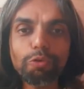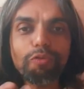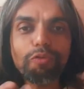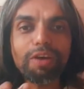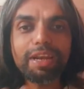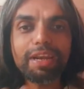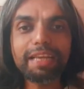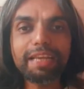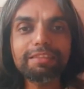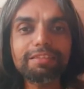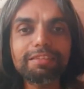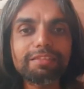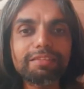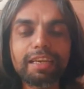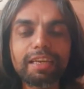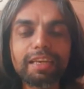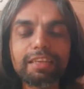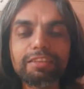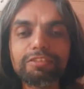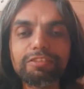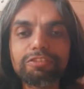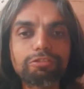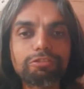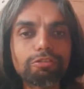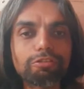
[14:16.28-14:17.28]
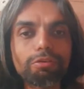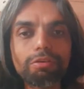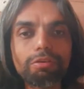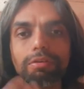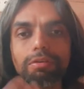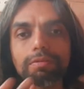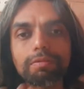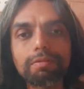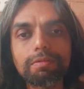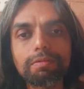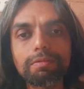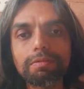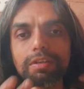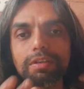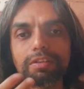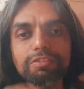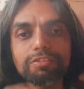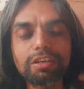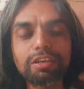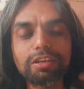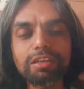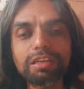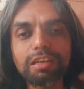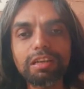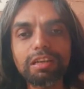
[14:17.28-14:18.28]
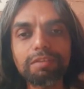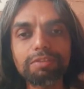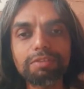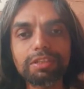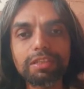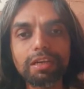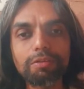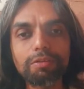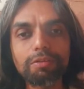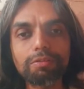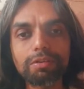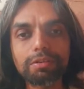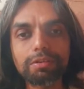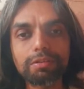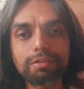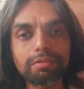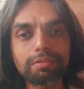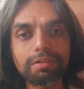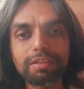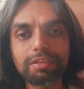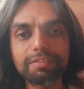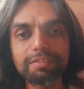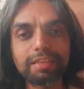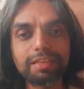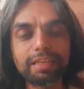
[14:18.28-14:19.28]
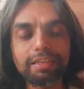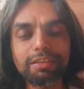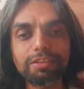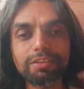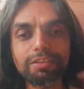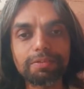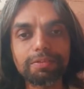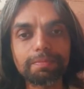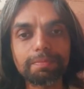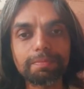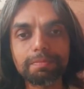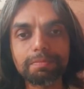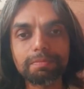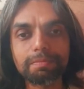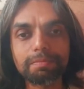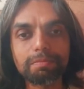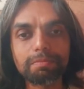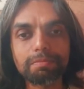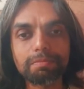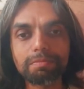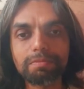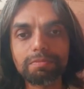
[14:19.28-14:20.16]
So do one exercise, draw a circle without a center,